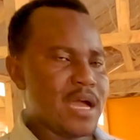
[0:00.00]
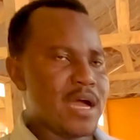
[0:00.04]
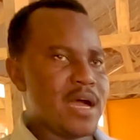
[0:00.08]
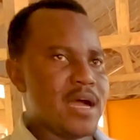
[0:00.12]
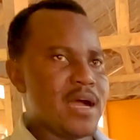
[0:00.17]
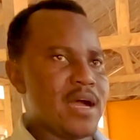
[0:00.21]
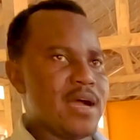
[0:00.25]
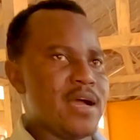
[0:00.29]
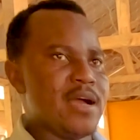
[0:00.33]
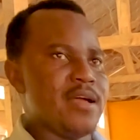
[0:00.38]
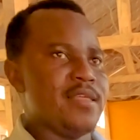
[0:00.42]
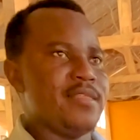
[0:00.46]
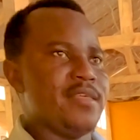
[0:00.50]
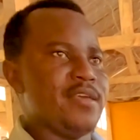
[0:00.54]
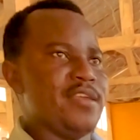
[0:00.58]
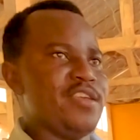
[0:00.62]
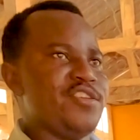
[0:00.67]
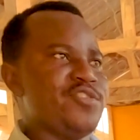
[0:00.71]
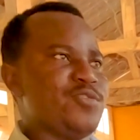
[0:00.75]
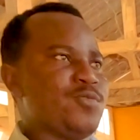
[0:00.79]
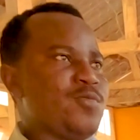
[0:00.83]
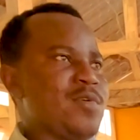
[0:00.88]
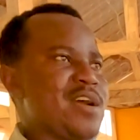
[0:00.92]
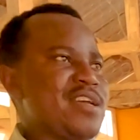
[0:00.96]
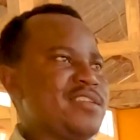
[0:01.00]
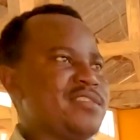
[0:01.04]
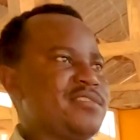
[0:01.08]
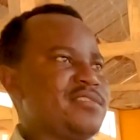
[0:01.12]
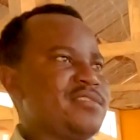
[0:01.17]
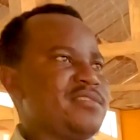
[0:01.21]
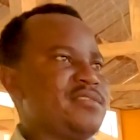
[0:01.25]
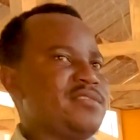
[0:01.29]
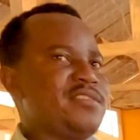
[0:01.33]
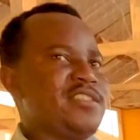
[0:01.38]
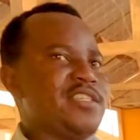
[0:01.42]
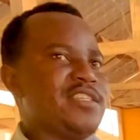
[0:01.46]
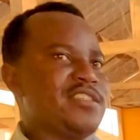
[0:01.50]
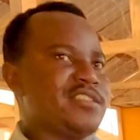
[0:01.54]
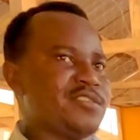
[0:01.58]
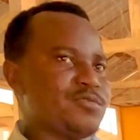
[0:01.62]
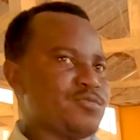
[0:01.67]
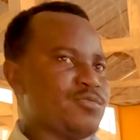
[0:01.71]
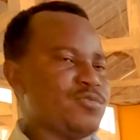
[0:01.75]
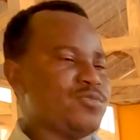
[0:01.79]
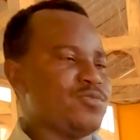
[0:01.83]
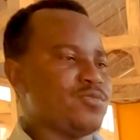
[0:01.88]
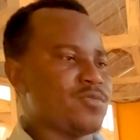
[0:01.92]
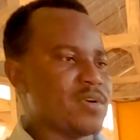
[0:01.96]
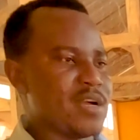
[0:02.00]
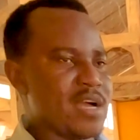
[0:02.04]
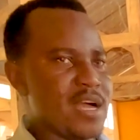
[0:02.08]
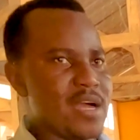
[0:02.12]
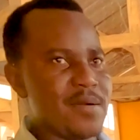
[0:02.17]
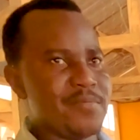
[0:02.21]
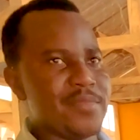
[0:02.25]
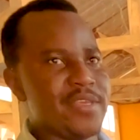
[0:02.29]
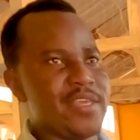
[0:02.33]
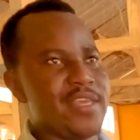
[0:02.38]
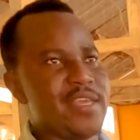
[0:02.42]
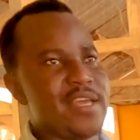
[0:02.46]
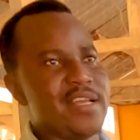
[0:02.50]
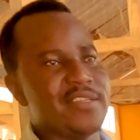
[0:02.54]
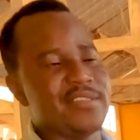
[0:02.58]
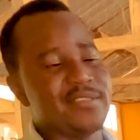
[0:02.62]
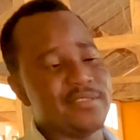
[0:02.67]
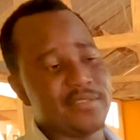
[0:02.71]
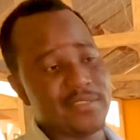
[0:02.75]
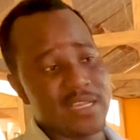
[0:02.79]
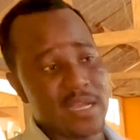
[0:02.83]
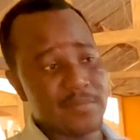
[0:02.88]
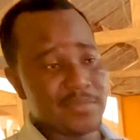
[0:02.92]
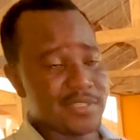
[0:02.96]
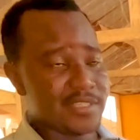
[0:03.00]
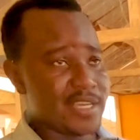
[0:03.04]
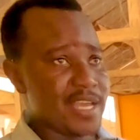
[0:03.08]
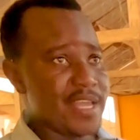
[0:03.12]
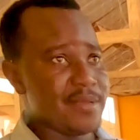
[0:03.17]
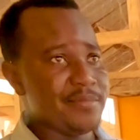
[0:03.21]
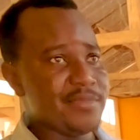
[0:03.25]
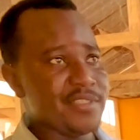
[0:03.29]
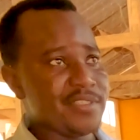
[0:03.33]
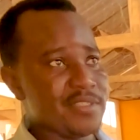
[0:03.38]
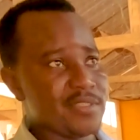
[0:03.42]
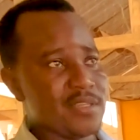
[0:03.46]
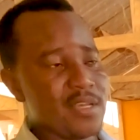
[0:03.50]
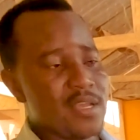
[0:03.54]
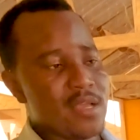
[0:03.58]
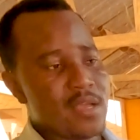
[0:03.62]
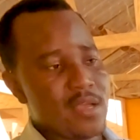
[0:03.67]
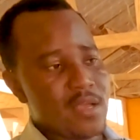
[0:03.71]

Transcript: the issue was chicks could come here sometimes